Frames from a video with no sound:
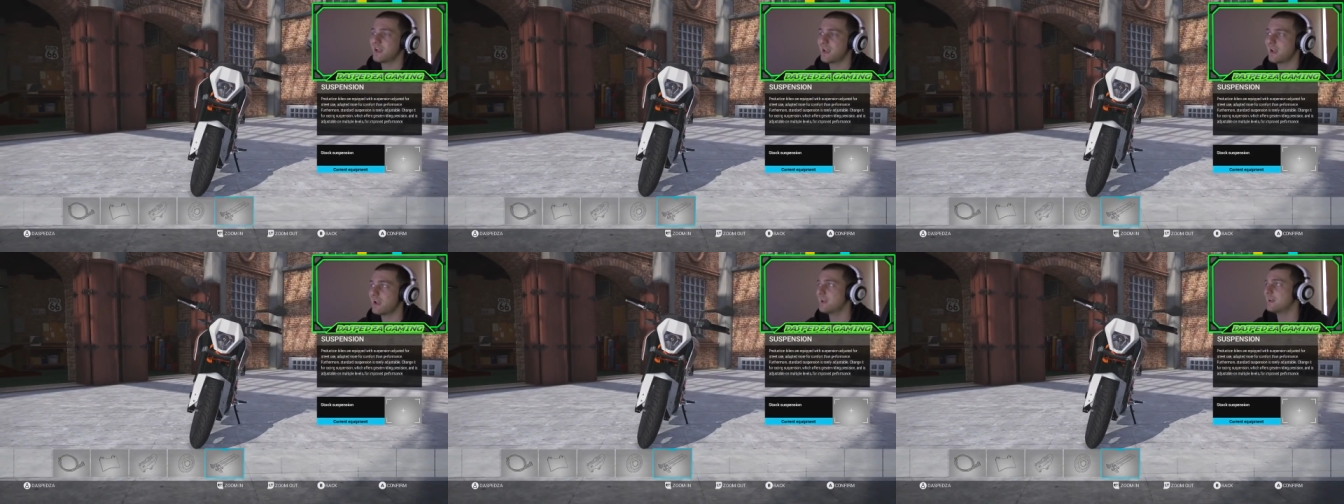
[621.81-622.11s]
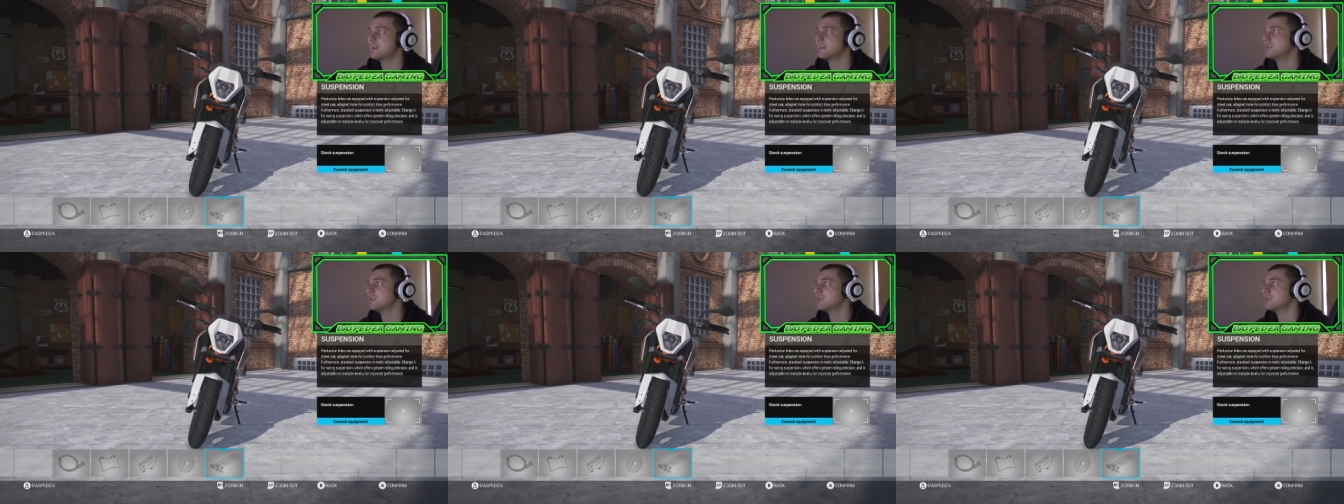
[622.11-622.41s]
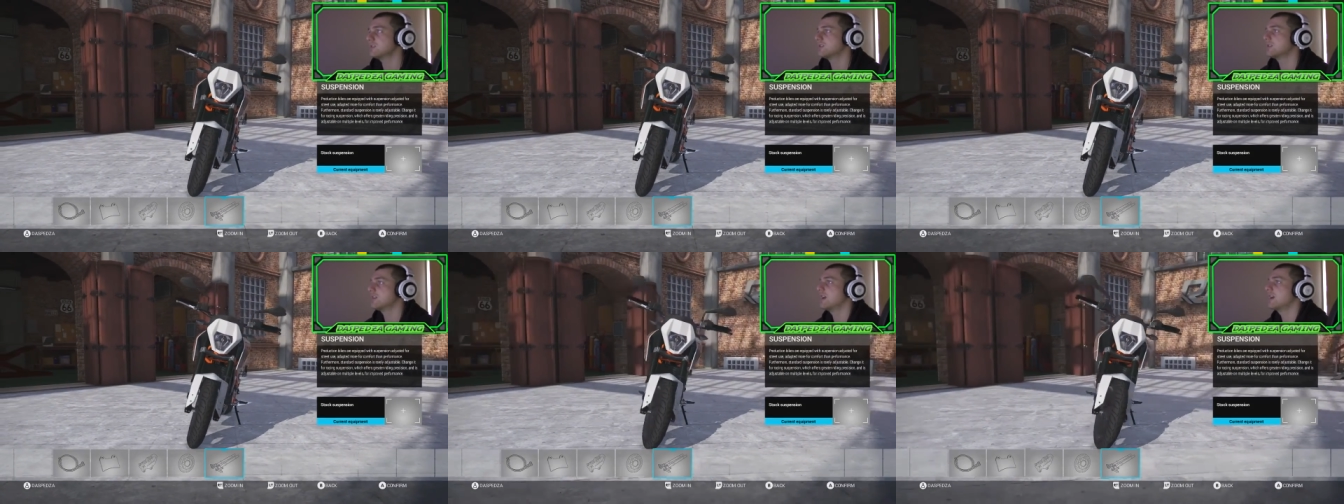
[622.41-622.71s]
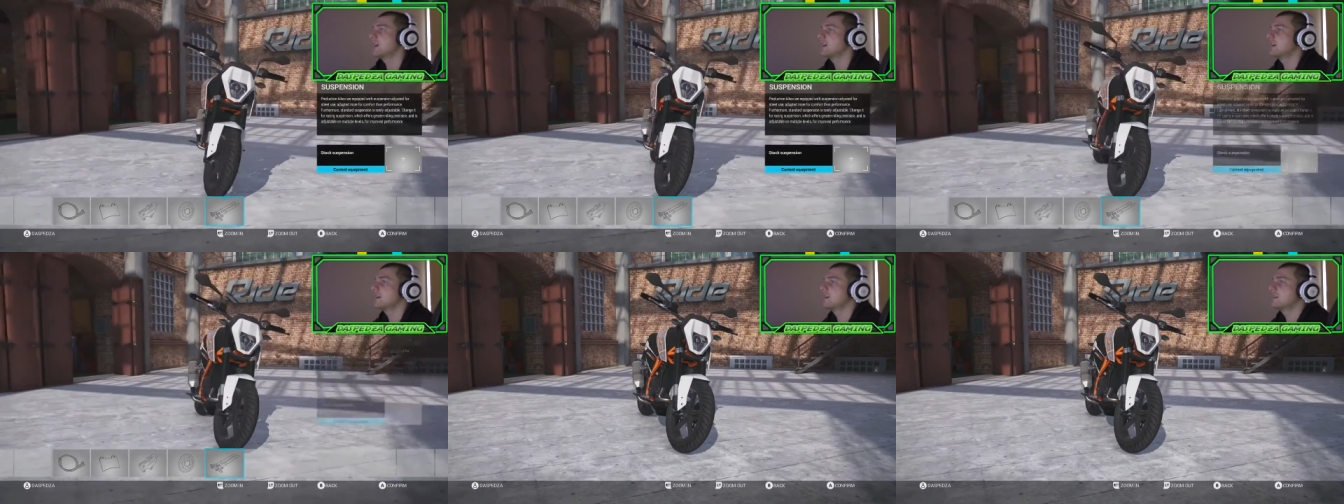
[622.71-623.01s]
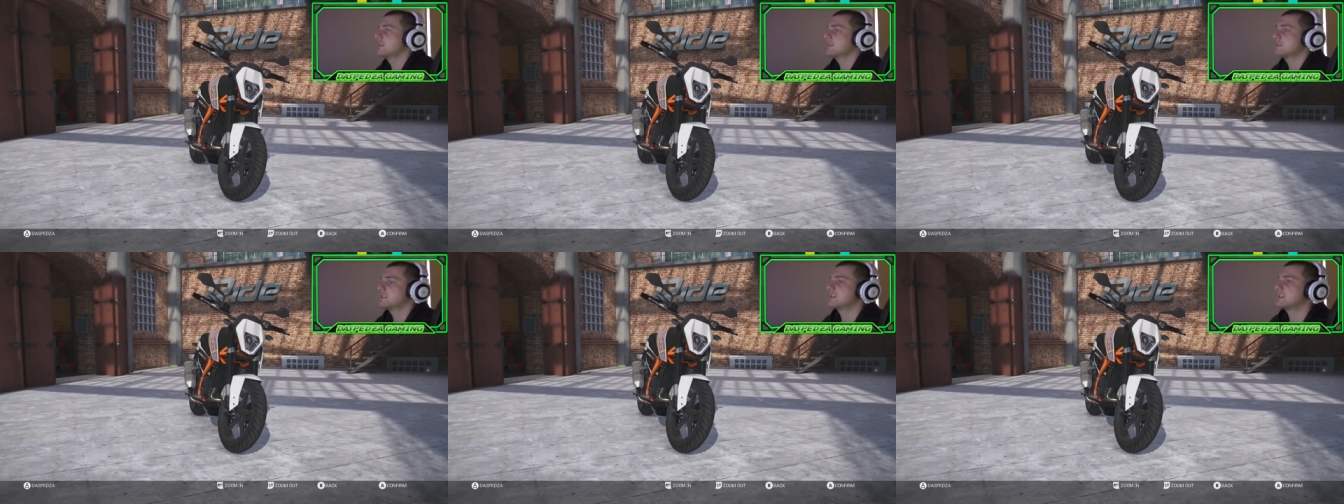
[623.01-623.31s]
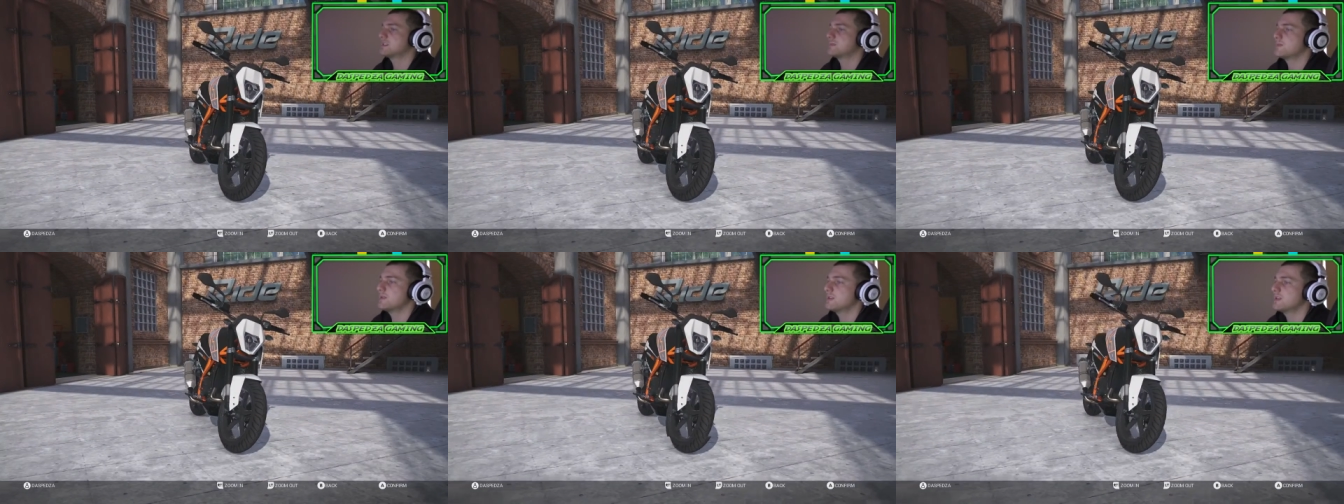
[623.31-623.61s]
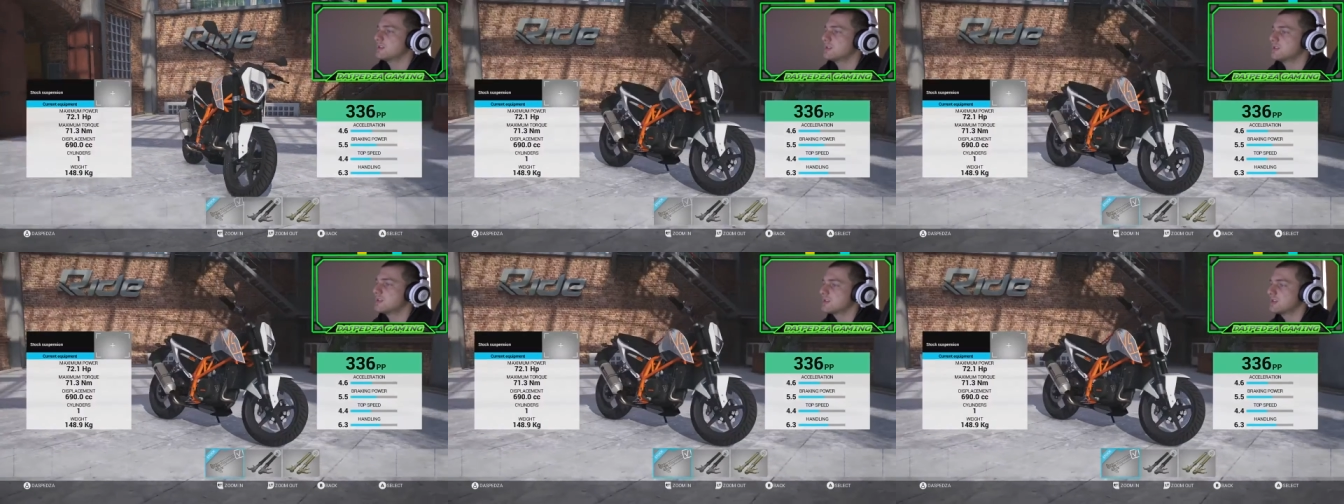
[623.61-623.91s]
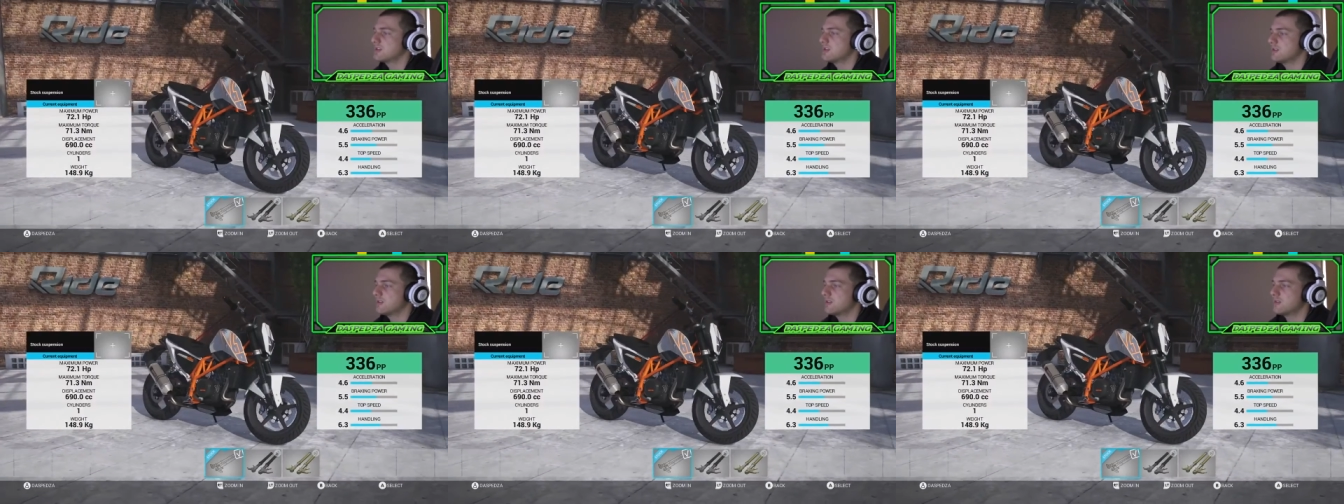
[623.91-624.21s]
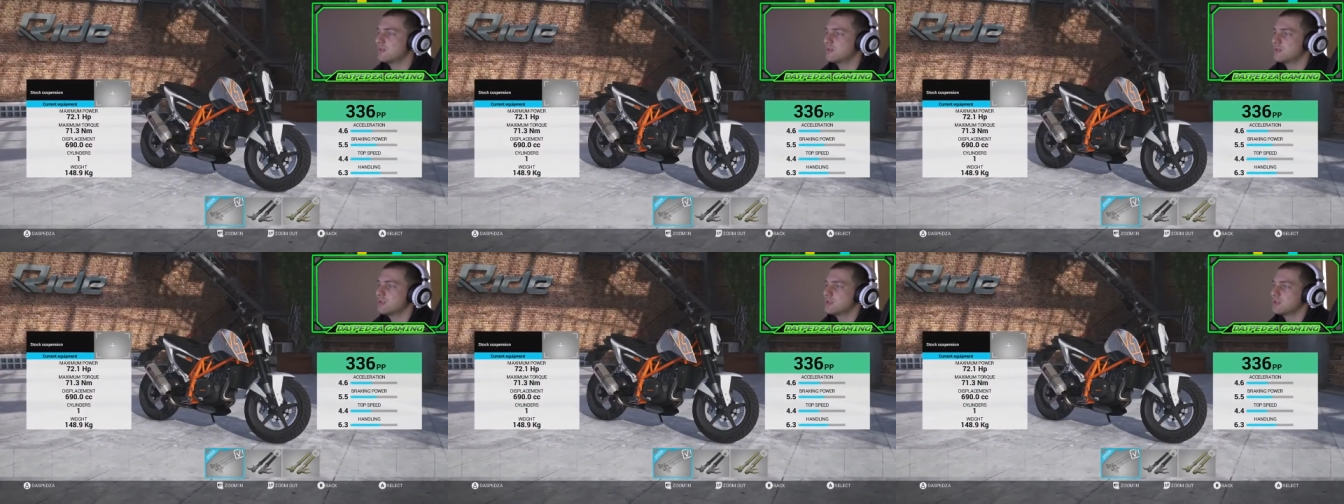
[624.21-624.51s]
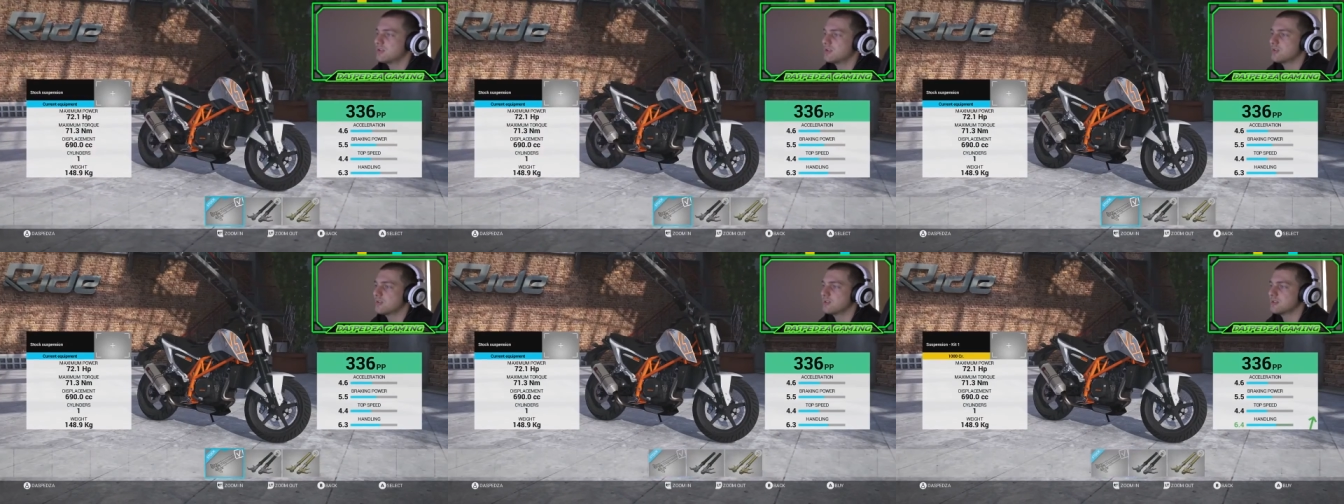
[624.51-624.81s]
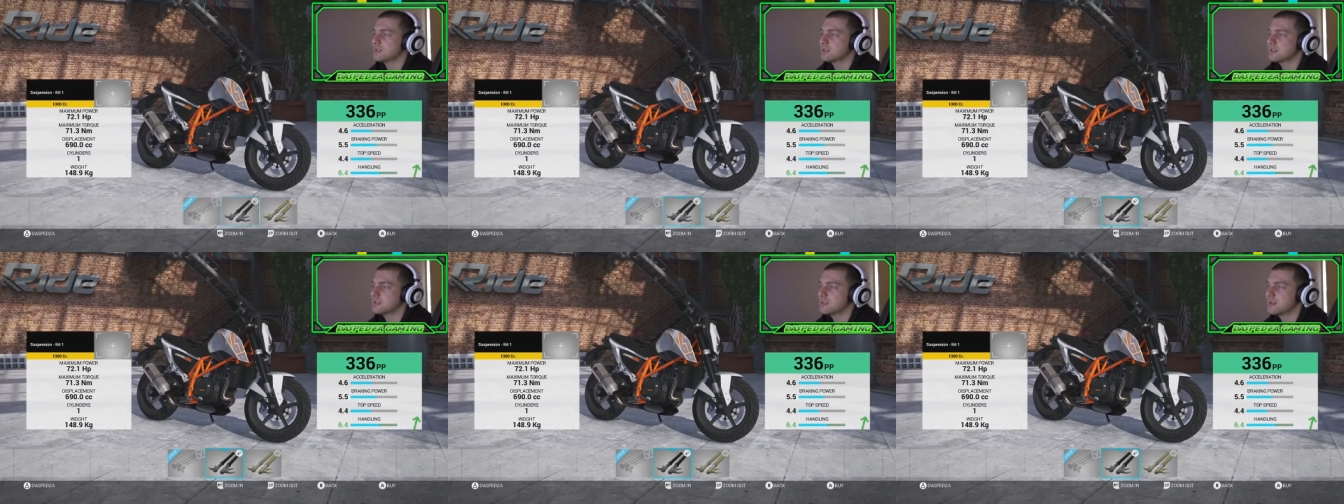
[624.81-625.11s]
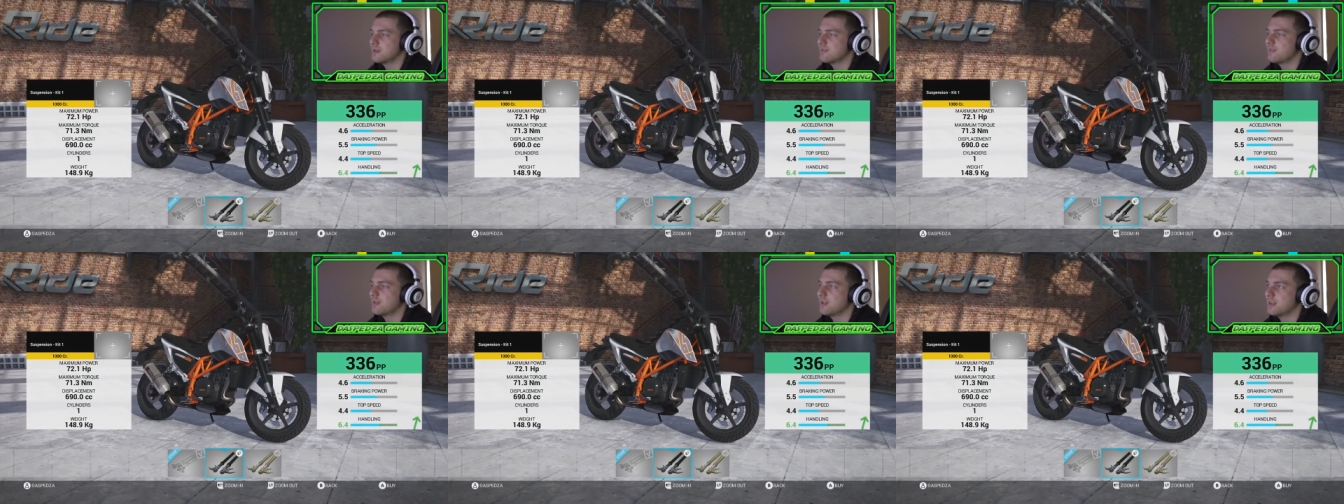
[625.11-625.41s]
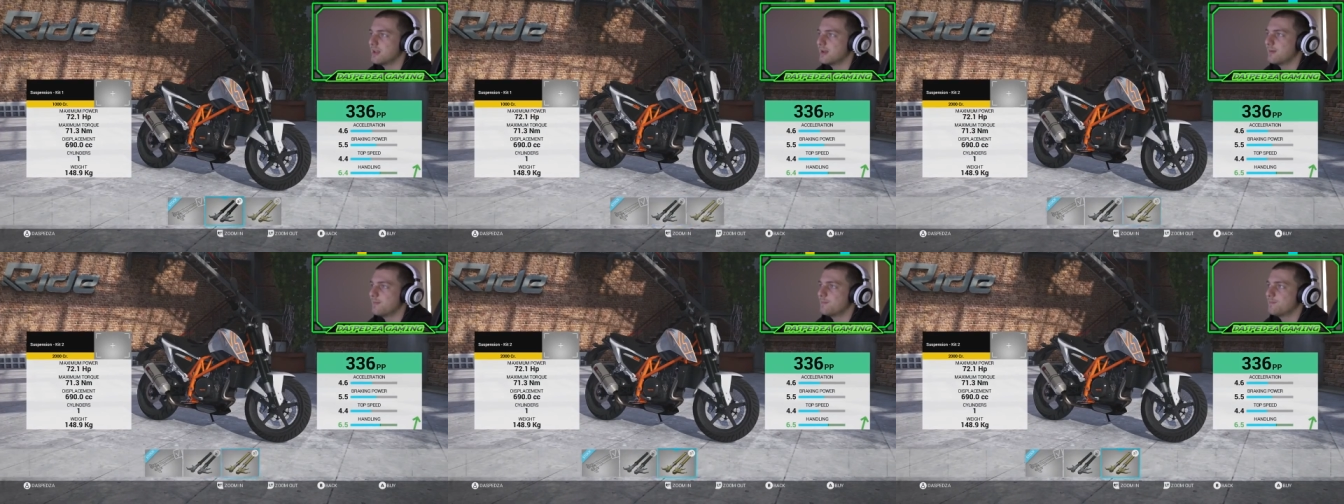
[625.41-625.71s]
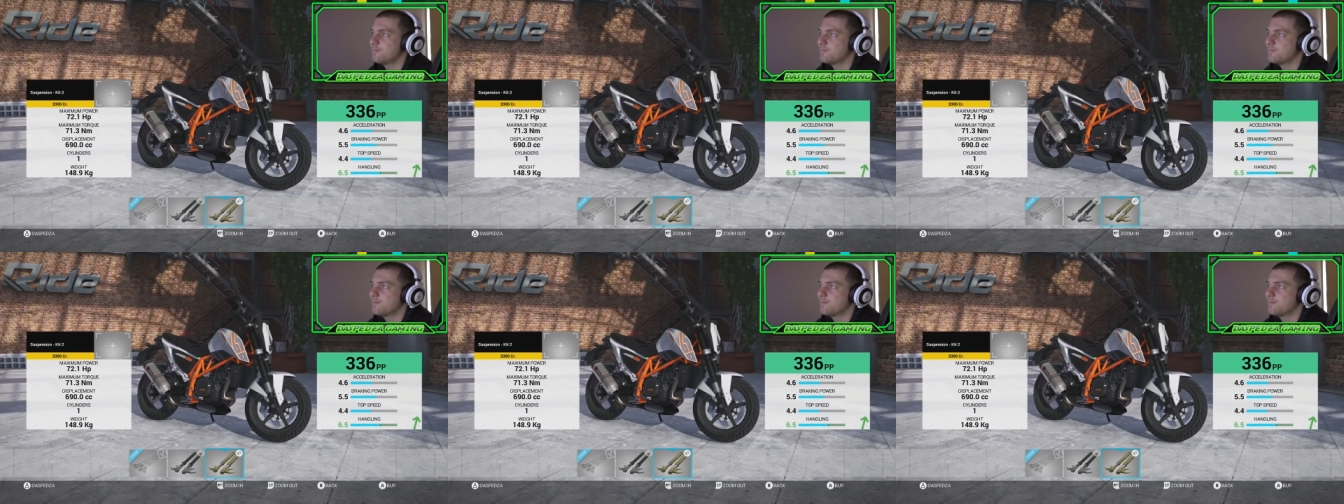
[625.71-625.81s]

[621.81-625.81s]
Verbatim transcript: and your uh, suspension, so you got all your shockers and stuff like that.